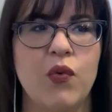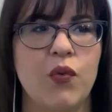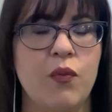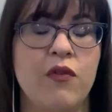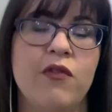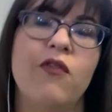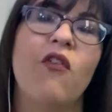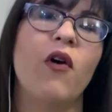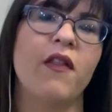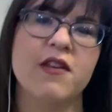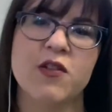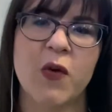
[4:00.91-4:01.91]
before
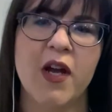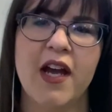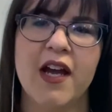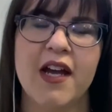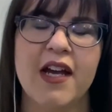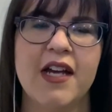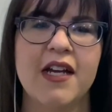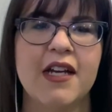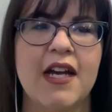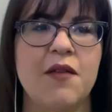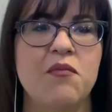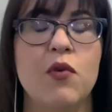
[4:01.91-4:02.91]
this work,
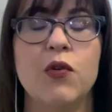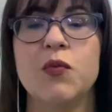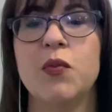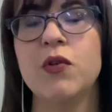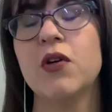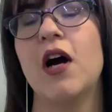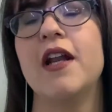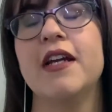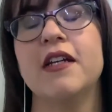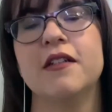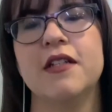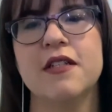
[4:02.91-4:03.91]
had multiple chronic
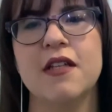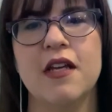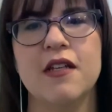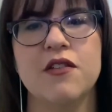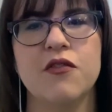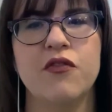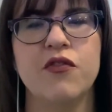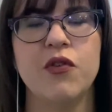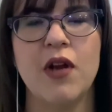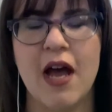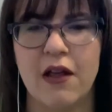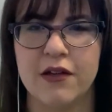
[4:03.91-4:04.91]
illnesses, food
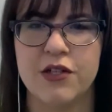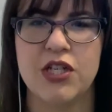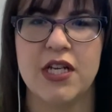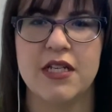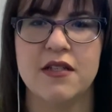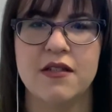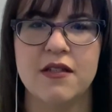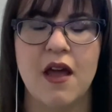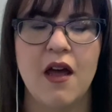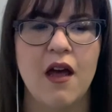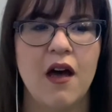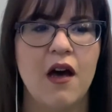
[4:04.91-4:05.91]
allergies,
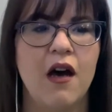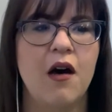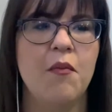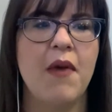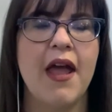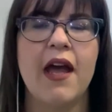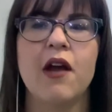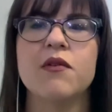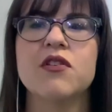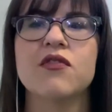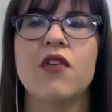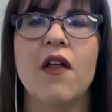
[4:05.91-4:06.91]
my hair
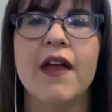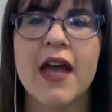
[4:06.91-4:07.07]
was falling